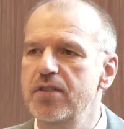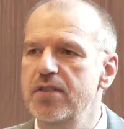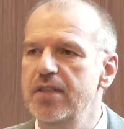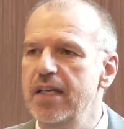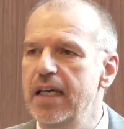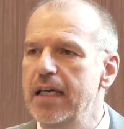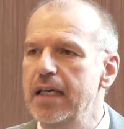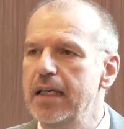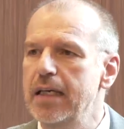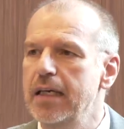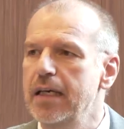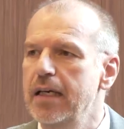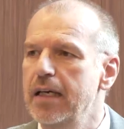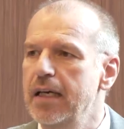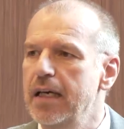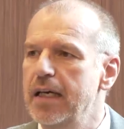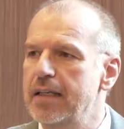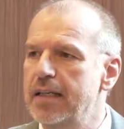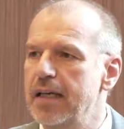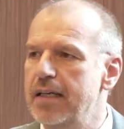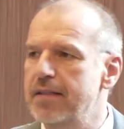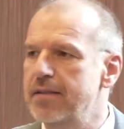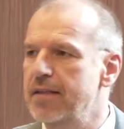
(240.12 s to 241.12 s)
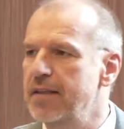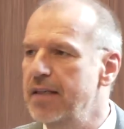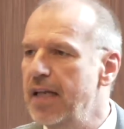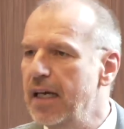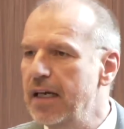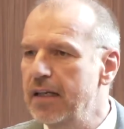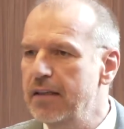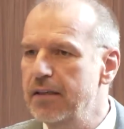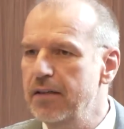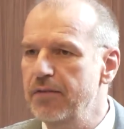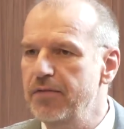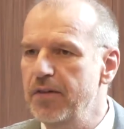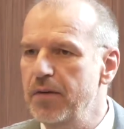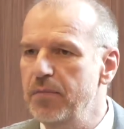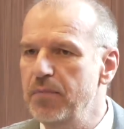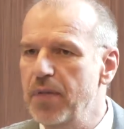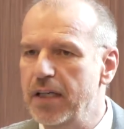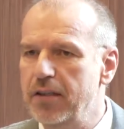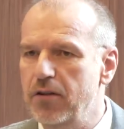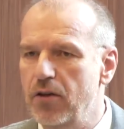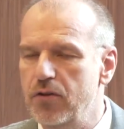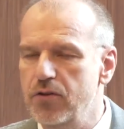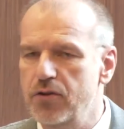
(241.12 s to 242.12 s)
say it has a negative
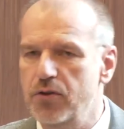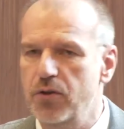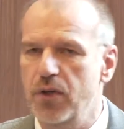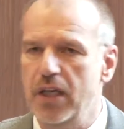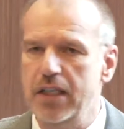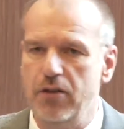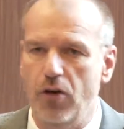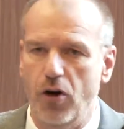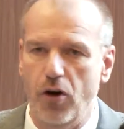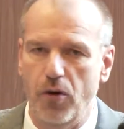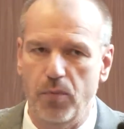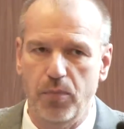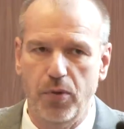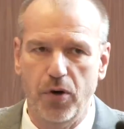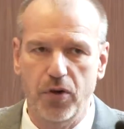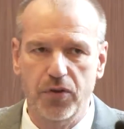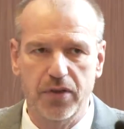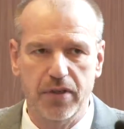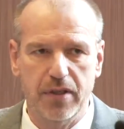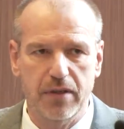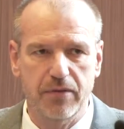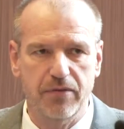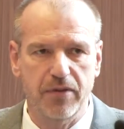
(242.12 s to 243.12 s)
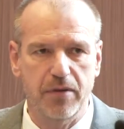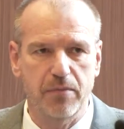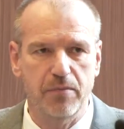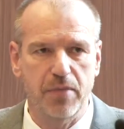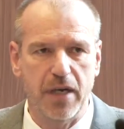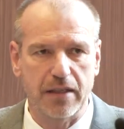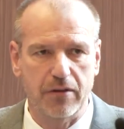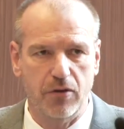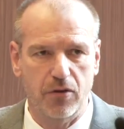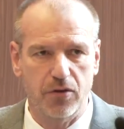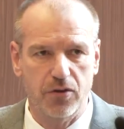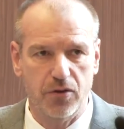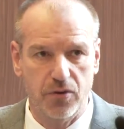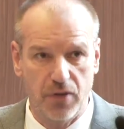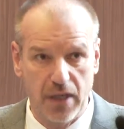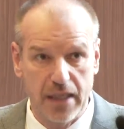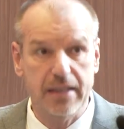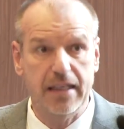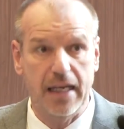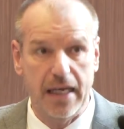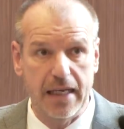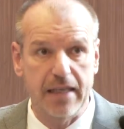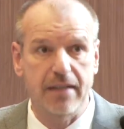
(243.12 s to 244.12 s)
impact on trade or a positive impact on
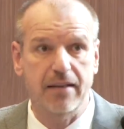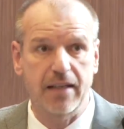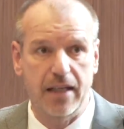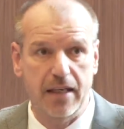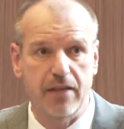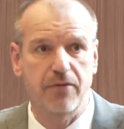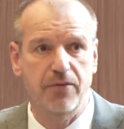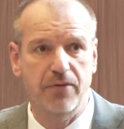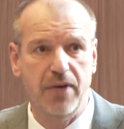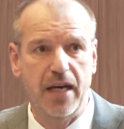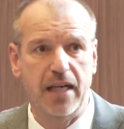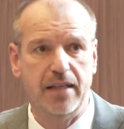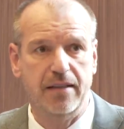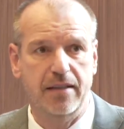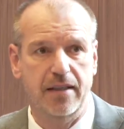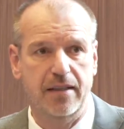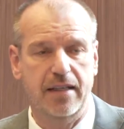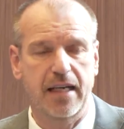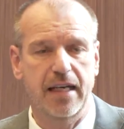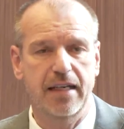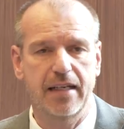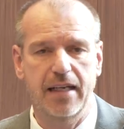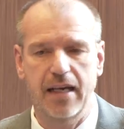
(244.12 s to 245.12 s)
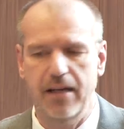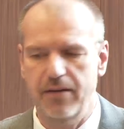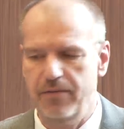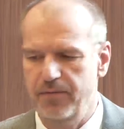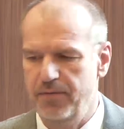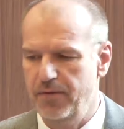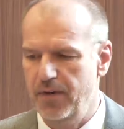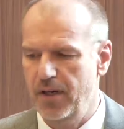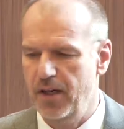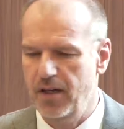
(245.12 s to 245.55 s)
trade, and in fact it can have